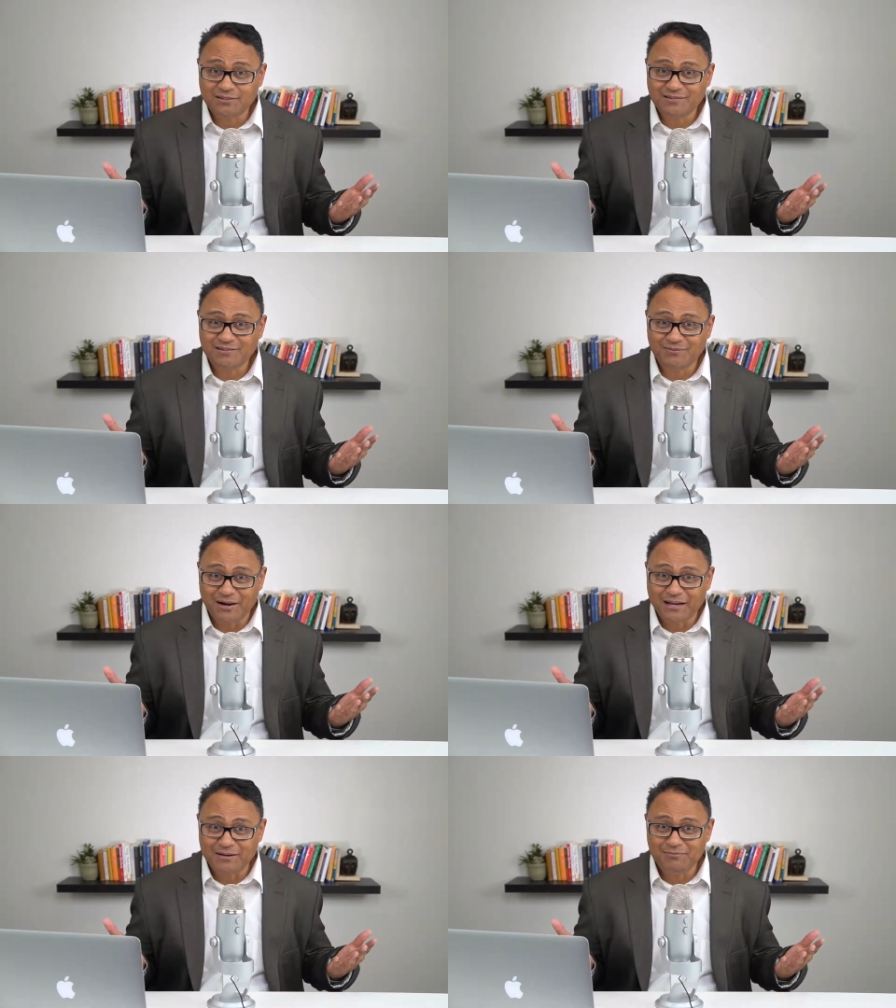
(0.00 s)

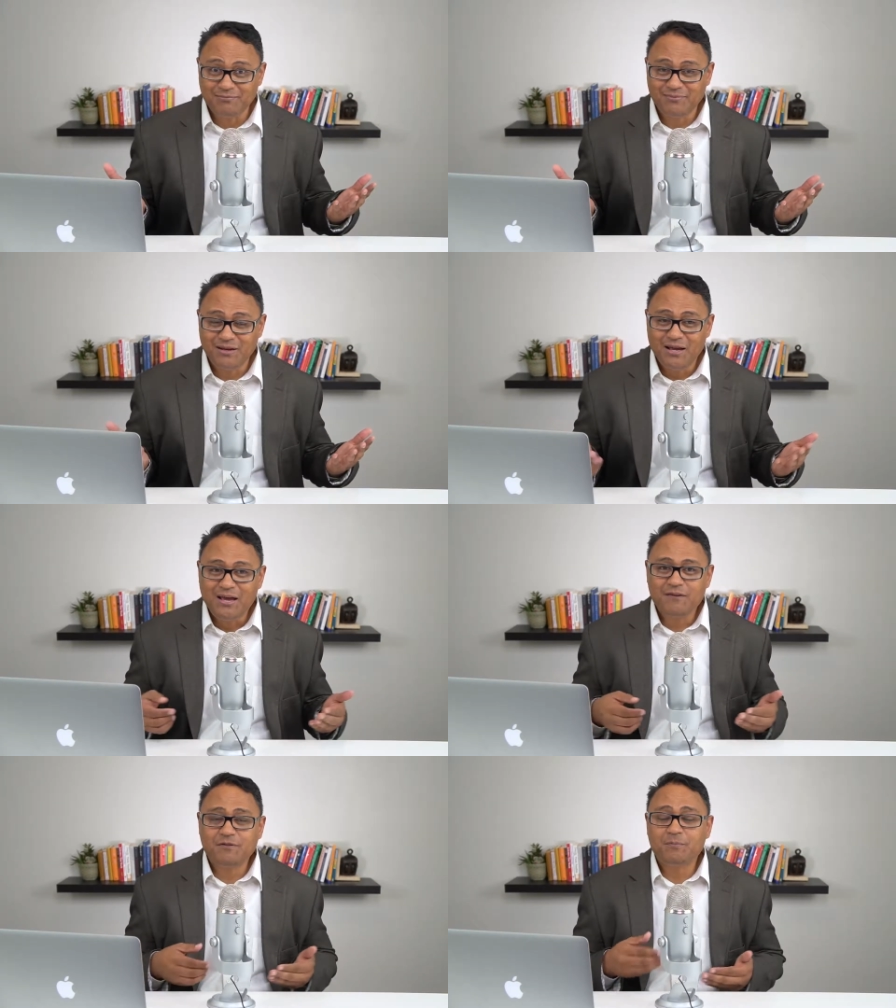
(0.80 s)
right? If
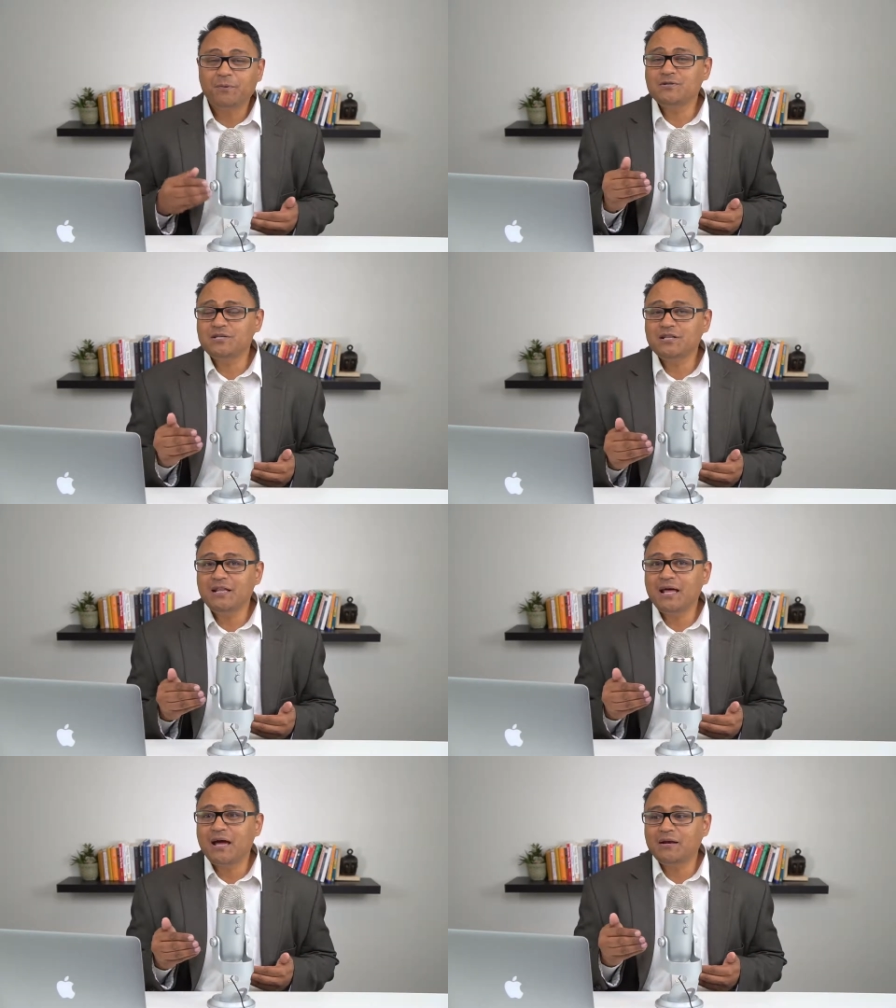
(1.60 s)
the person
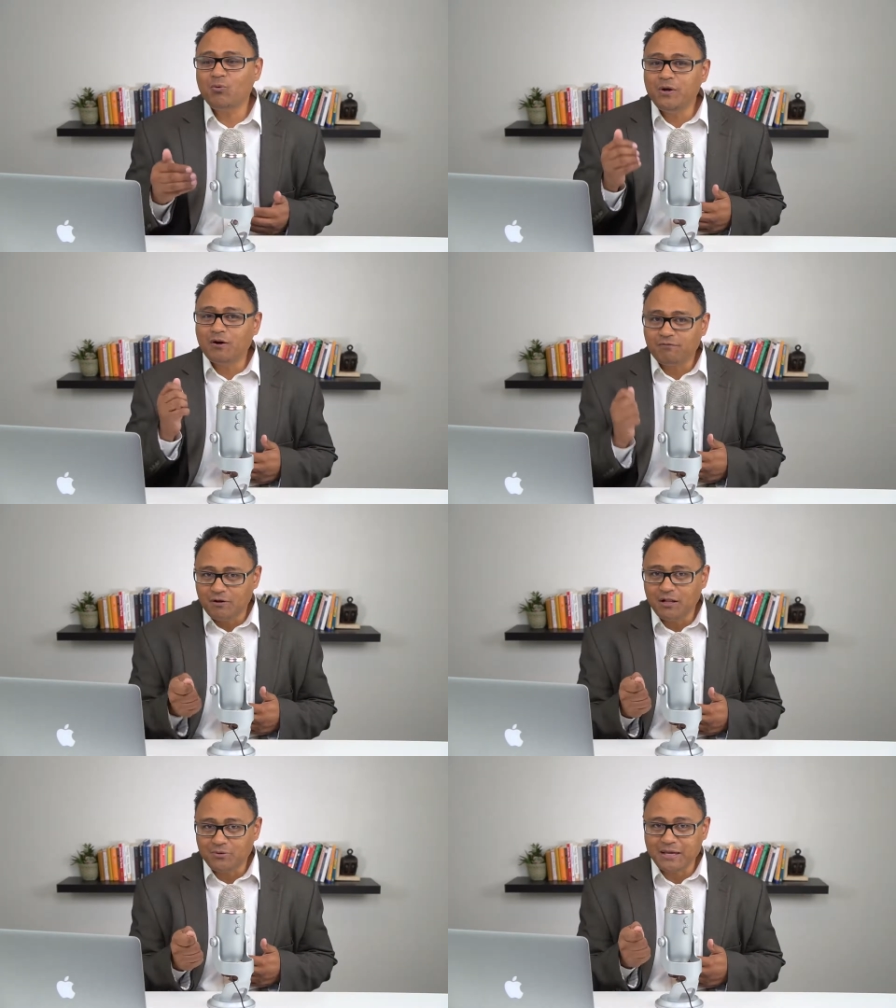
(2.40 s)
that we are
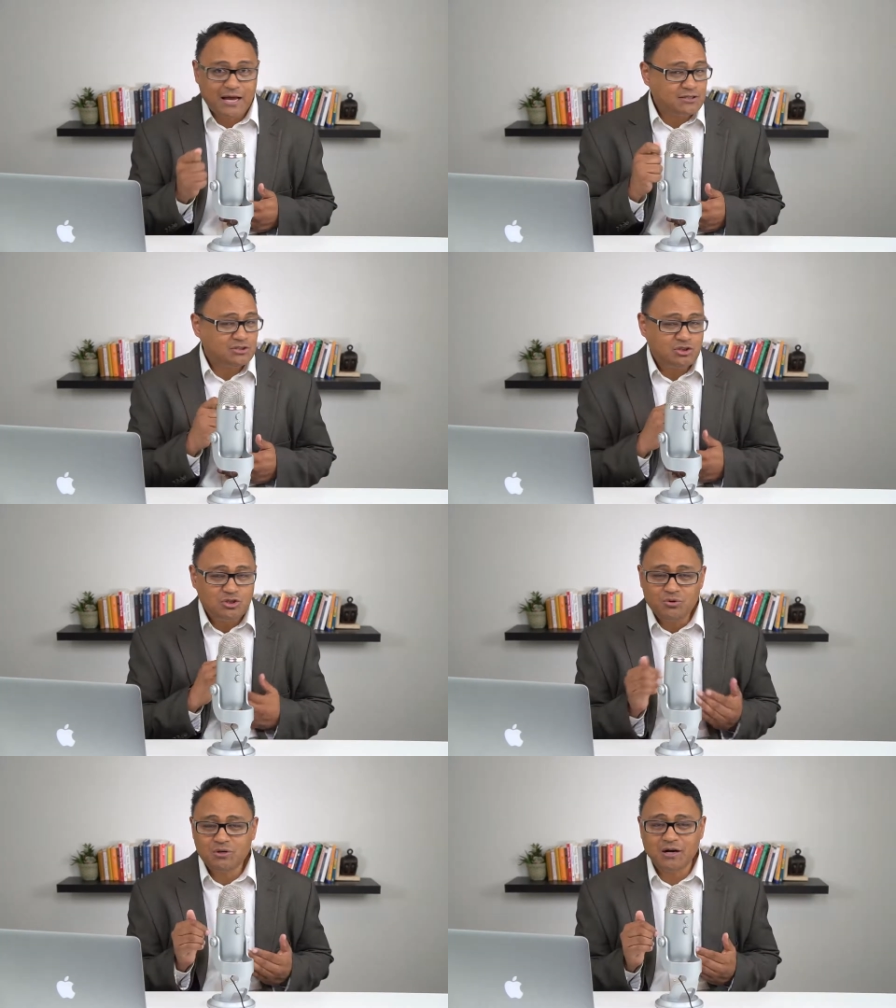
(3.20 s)
following has no
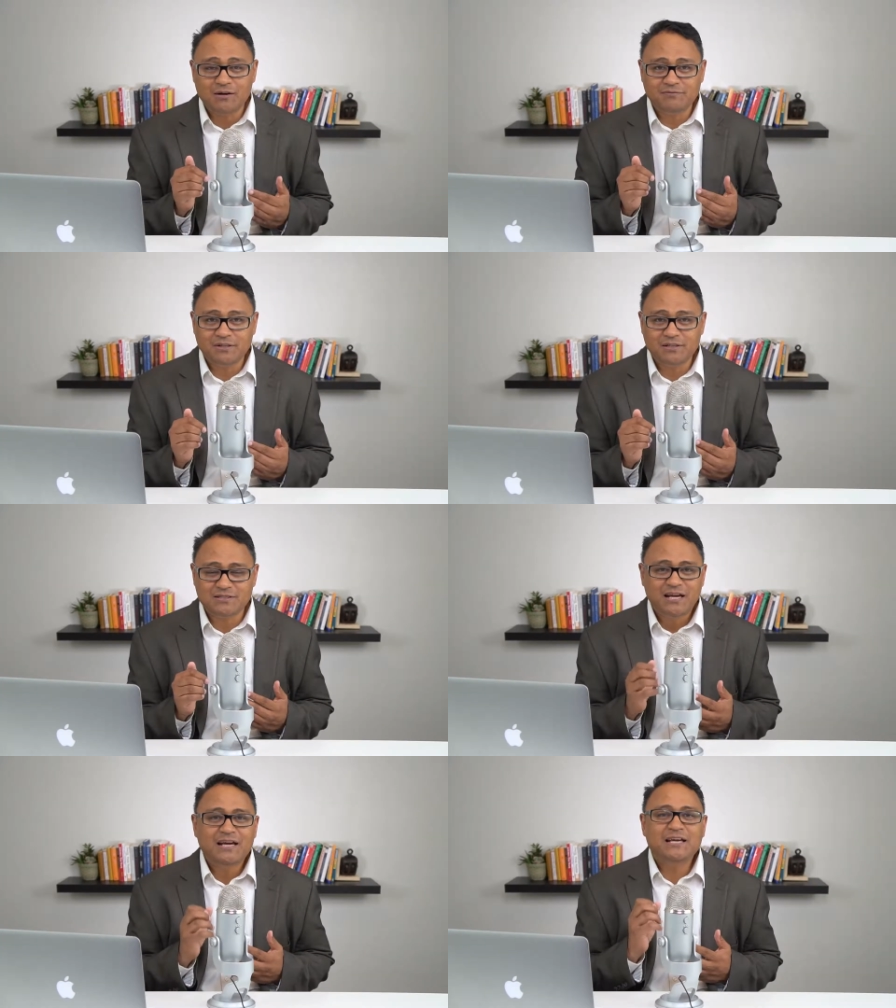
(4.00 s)
confidence,
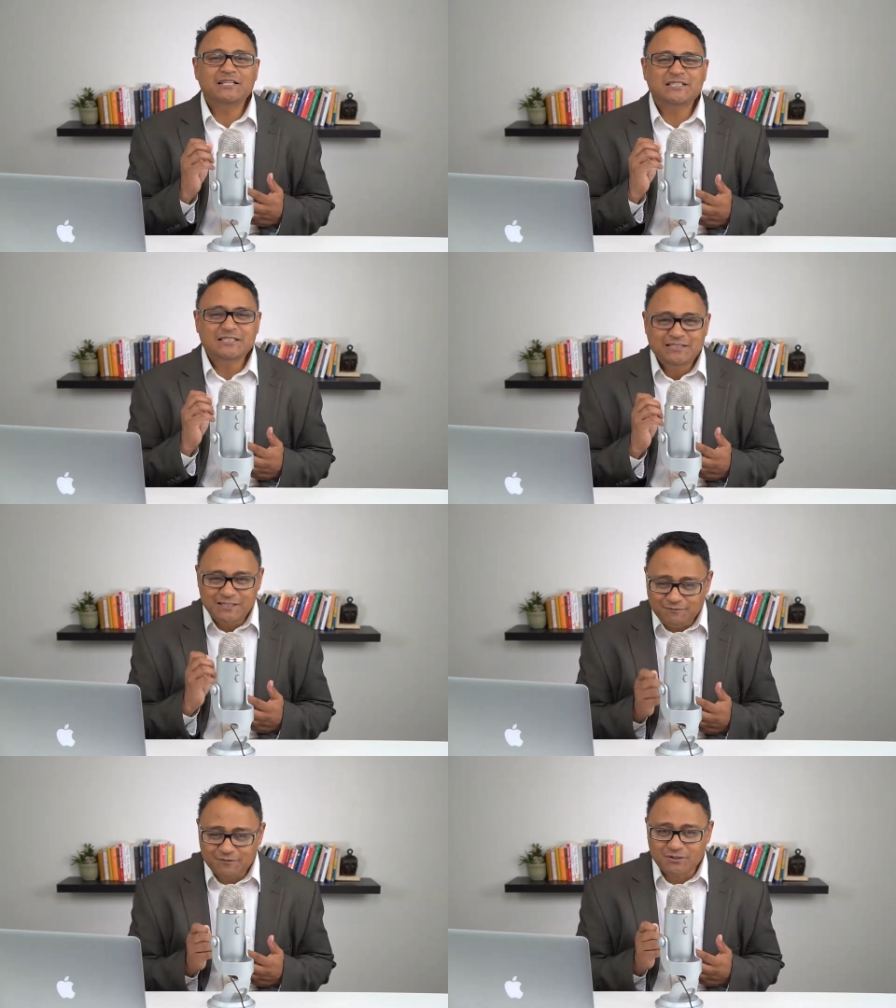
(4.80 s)
it's
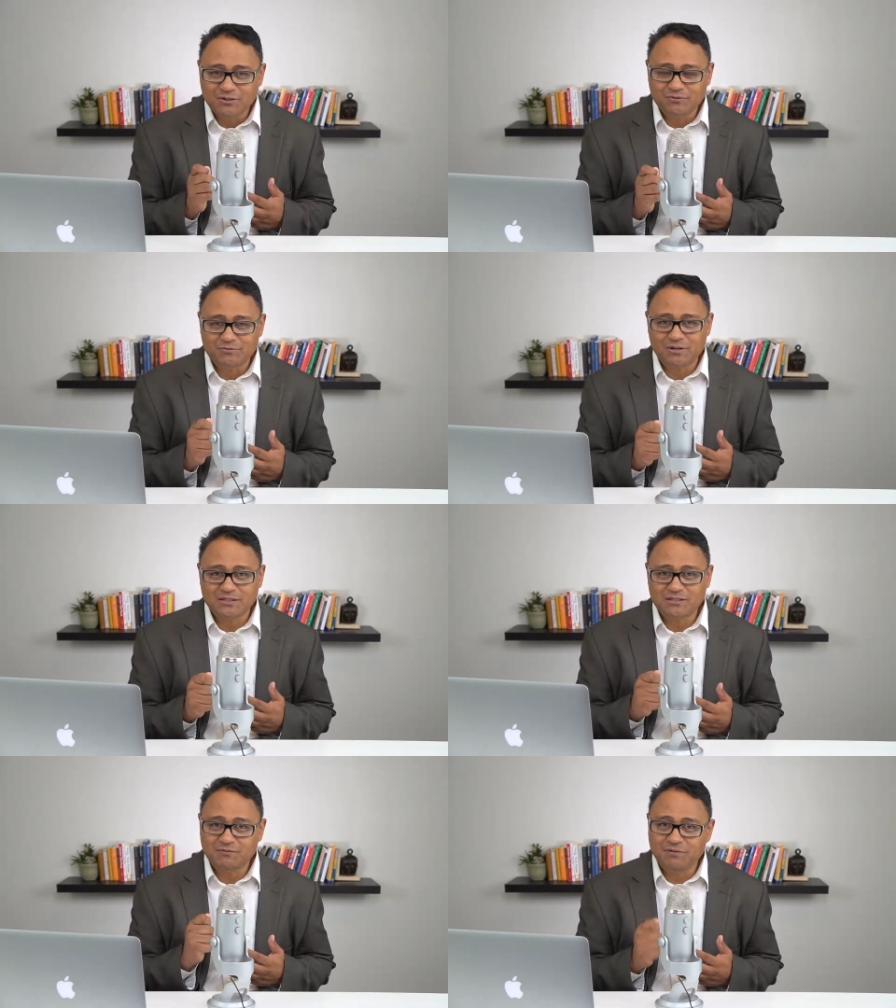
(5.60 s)
difficult for us
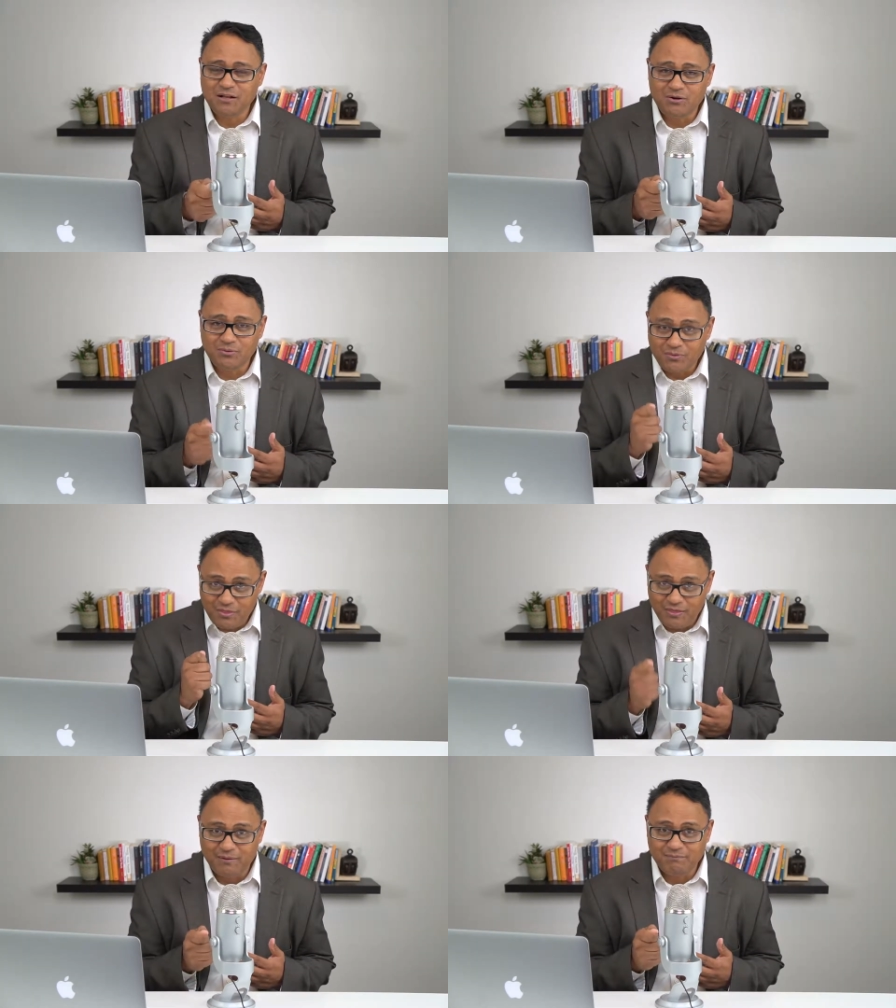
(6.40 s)
to follow
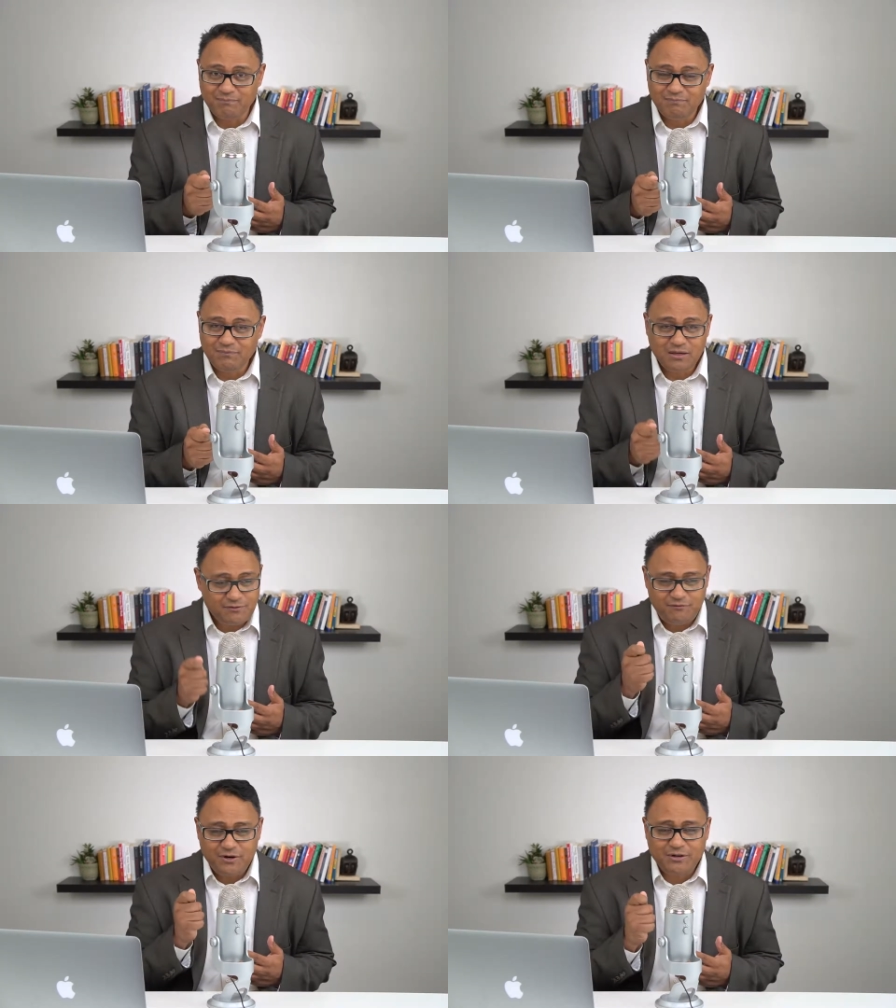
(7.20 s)
them. It's
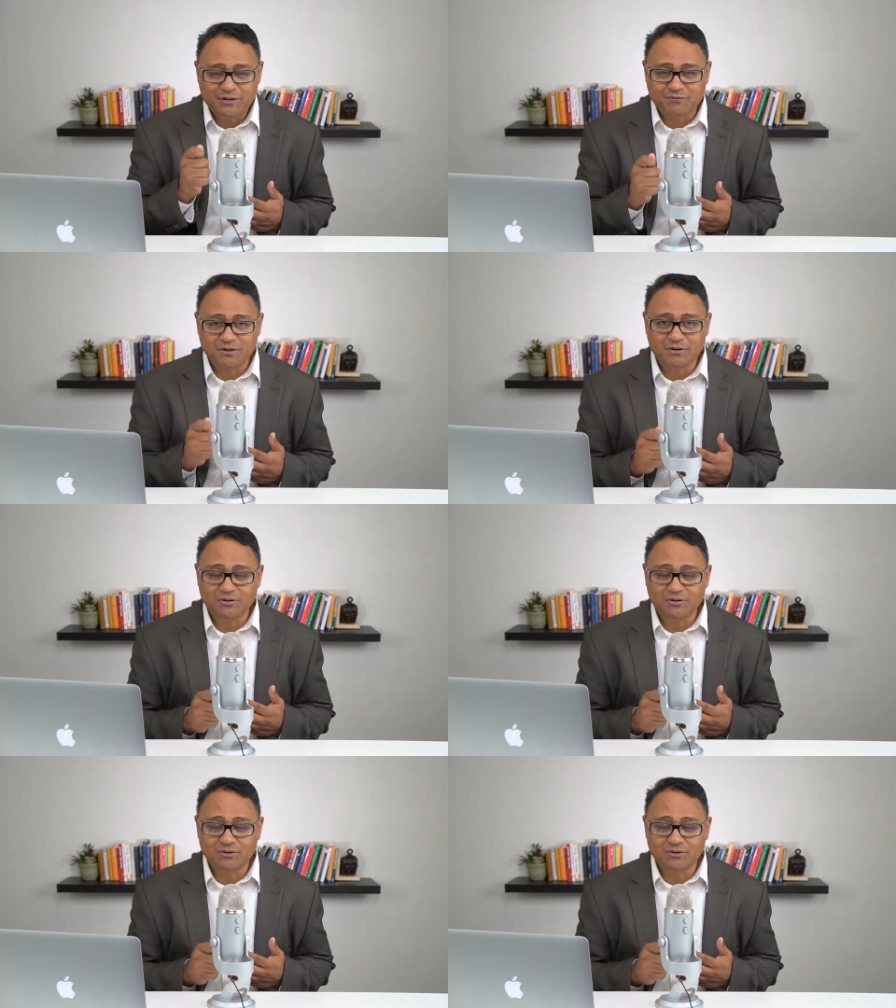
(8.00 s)
very difficult.